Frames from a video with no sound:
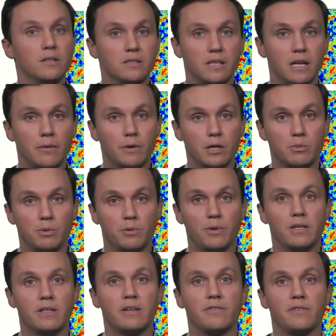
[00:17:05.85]
distinguish between
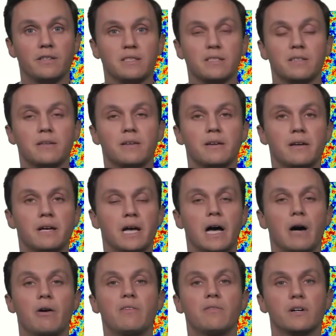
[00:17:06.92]
the difference.
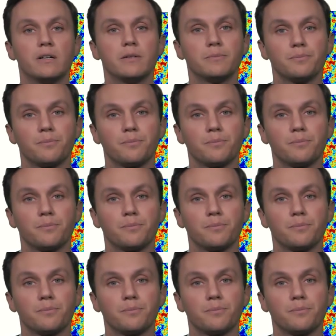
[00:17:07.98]
However,